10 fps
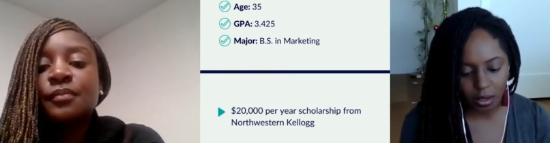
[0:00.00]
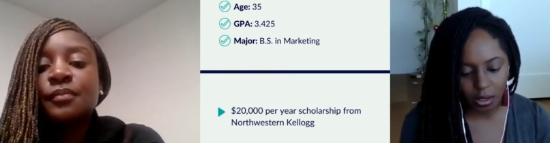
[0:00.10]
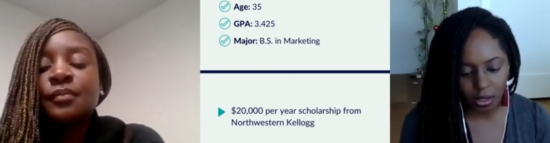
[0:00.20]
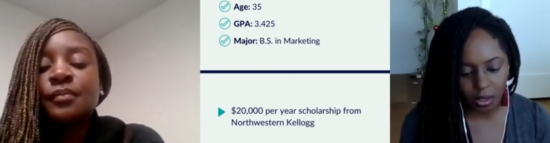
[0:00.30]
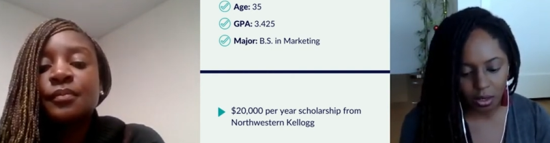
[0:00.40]

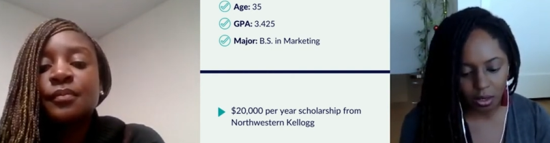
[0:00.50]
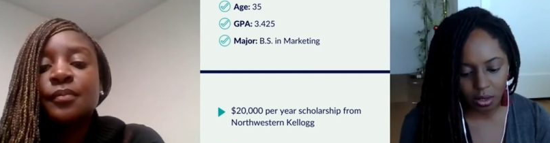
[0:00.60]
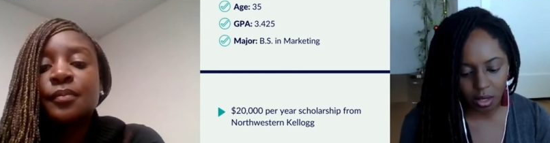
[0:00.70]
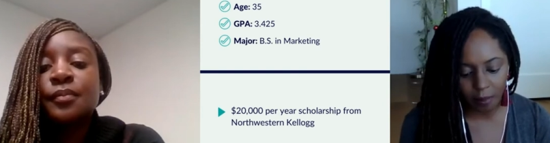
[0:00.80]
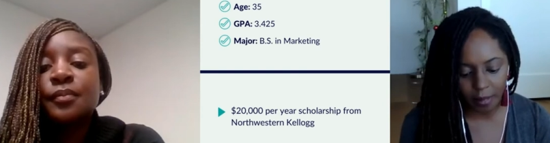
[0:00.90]
Speaker 1: hear
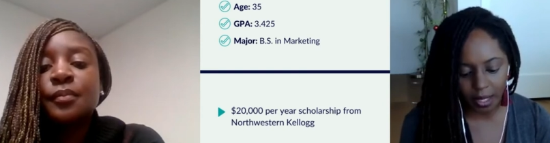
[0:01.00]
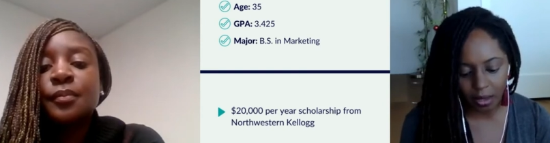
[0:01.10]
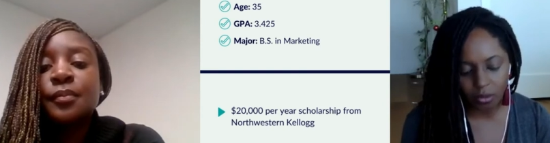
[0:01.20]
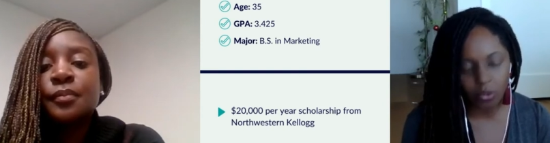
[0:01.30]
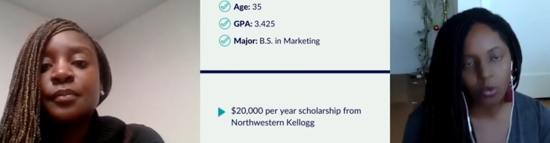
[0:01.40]

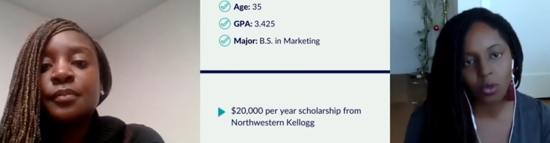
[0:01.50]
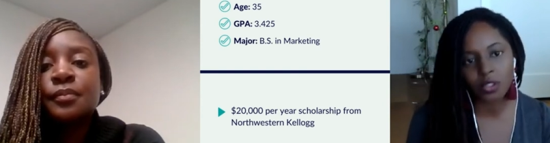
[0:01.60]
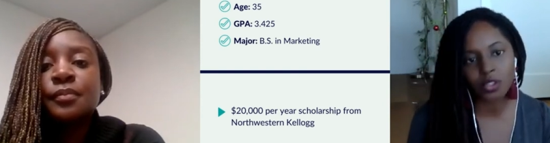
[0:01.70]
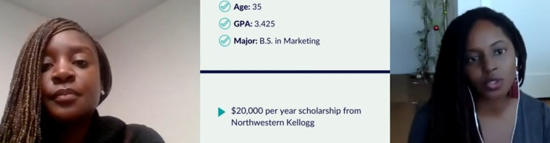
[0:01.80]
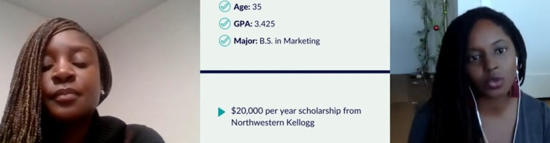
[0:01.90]
about your
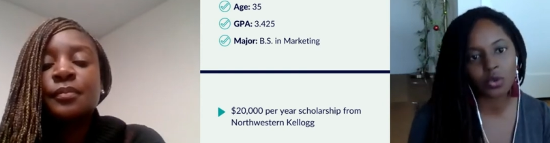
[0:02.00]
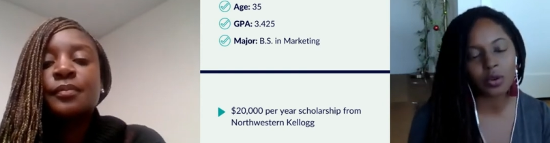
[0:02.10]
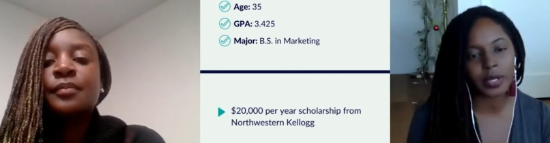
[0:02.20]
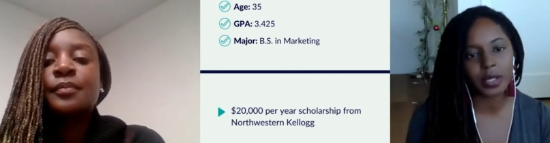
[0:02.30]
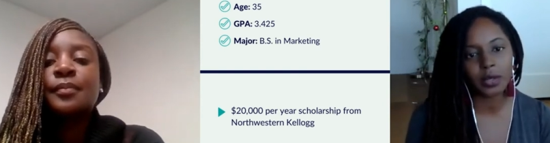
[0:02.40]

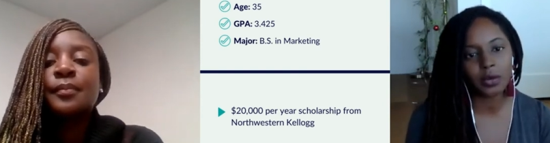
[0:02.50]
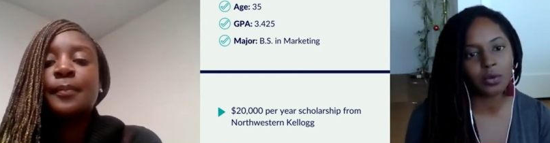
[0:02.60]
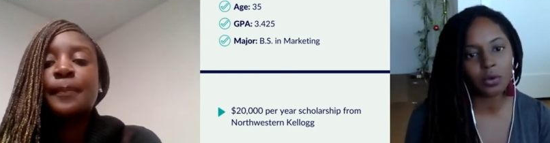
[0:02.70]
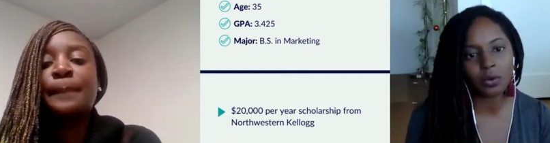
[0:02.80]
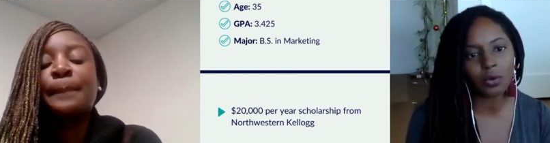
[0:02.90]
story. Who
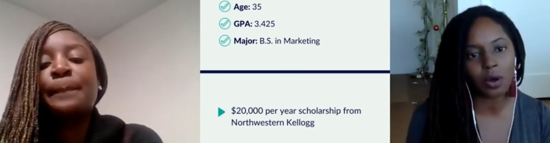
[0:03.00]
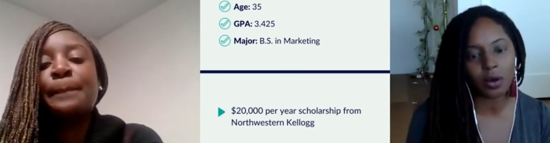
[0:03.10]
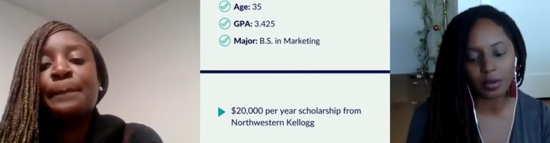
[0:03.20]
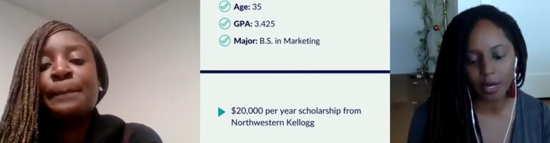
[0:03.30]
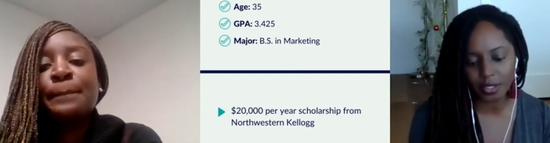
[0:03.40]
who mm-hmm. are
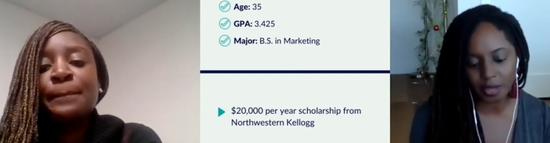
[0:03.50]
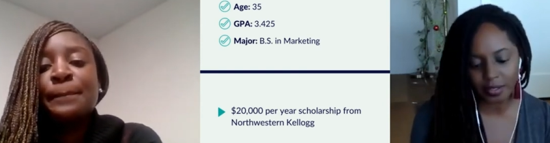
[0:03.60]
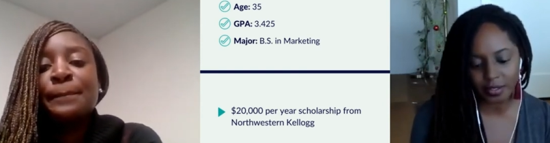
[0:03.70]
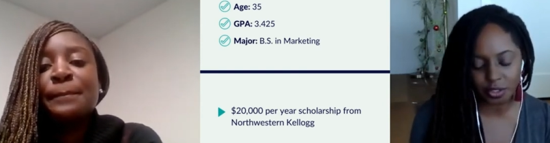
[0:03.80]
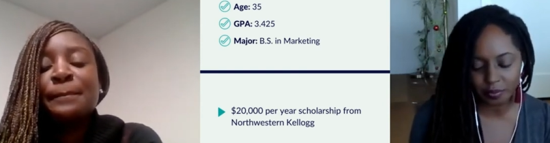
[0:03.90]
you? I, I
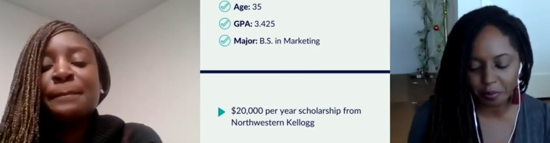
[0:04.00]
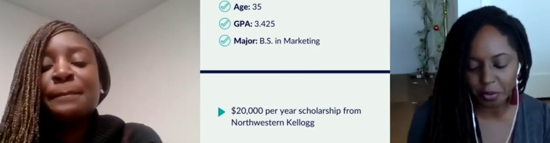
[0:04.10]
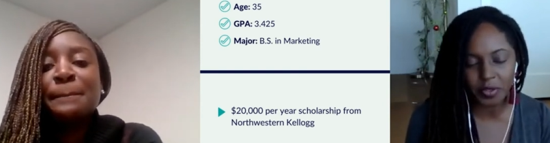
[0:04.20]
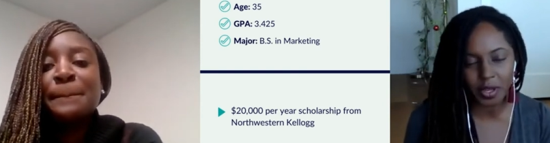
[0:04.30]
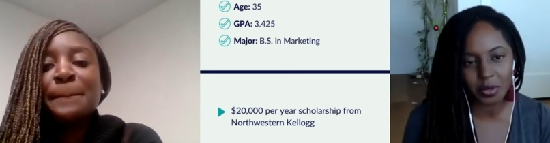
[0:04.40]
should move
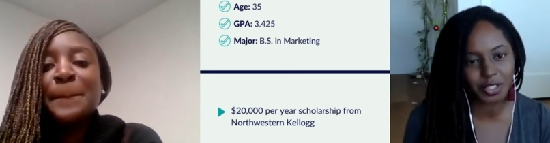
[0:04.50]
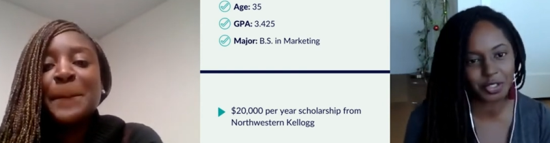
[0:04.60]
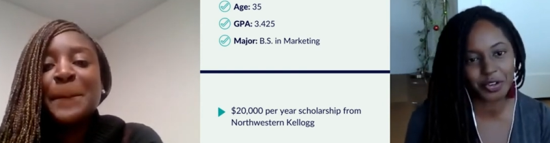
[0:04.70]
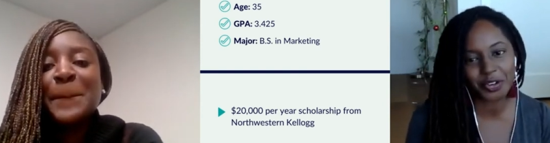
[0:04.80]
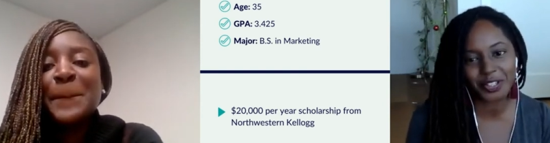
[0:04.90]
that question
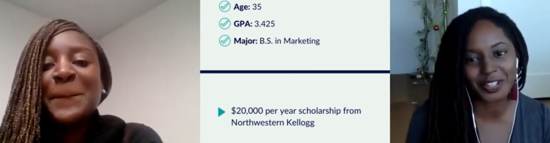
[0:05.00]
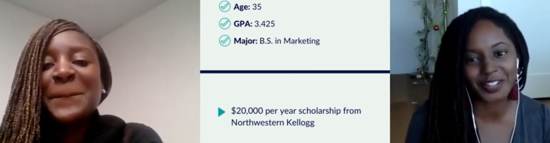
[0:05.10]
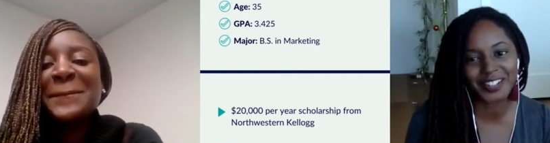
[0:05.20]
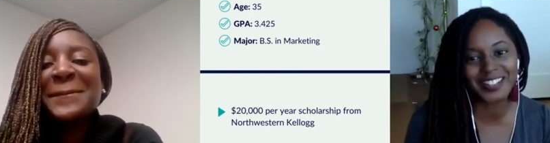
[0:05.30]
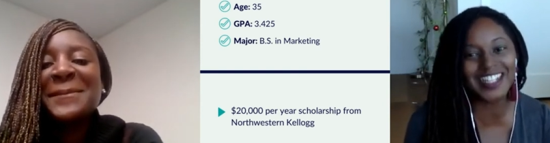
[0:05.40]
earlier.
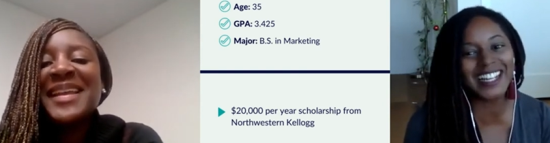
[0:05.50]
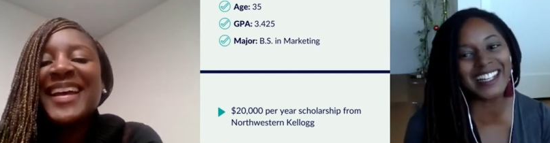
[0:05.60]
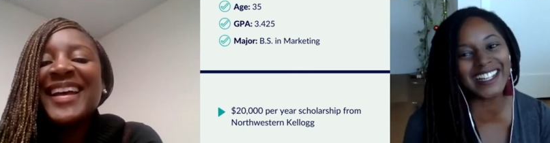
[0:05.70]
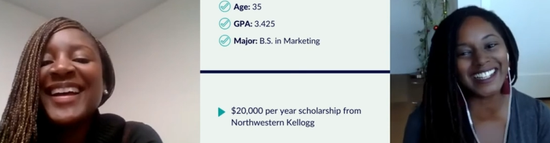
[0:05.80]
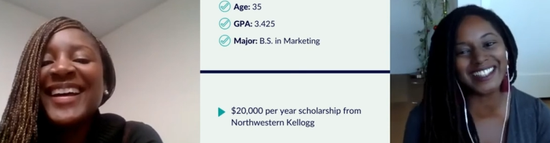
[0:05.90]

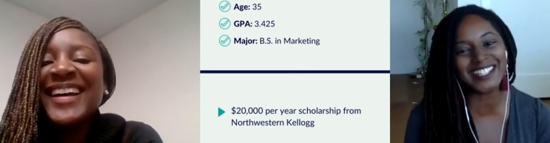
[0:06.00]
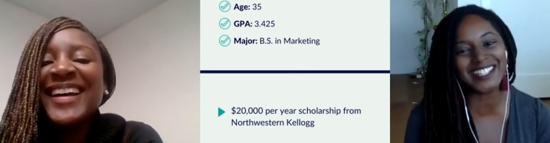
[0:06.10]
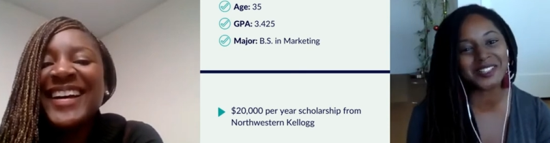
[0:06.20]
Yeah.